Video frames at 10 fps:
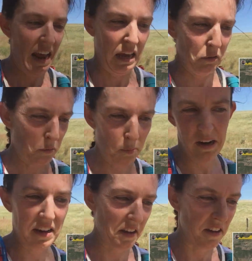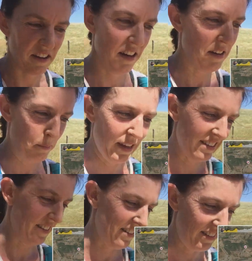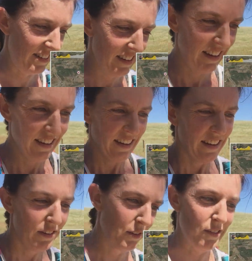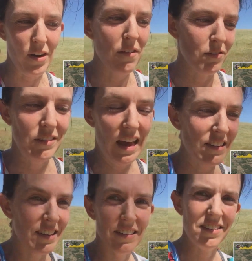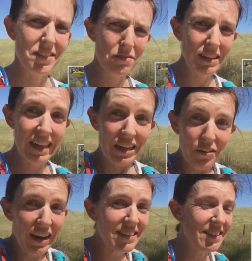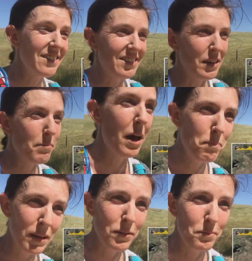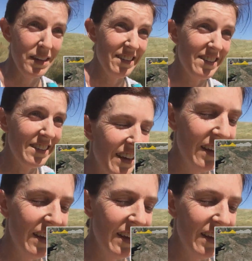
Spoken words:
ankle breaking bits and loose gravel downhills and really crazy steep uphill bits.